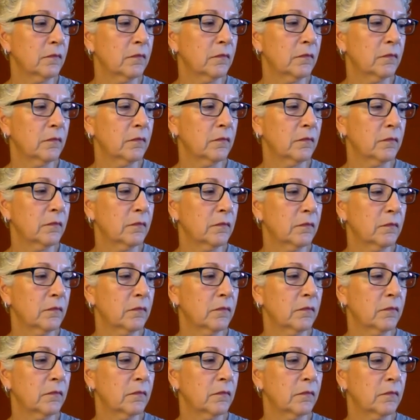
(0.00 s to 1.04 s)

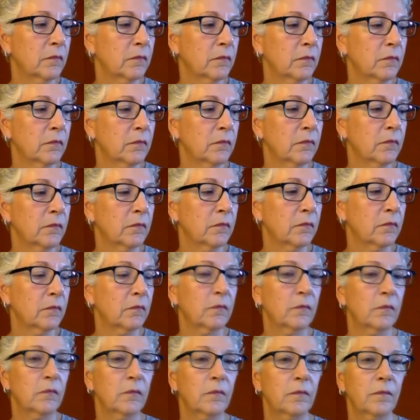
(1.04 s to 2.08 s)

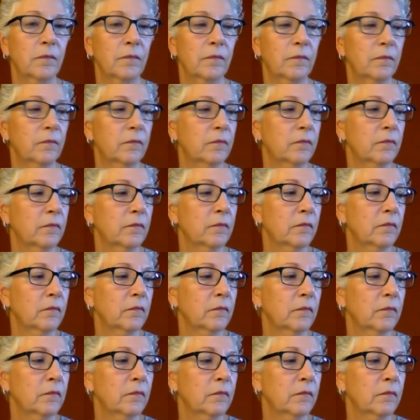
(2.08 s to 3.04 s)
(not speaking)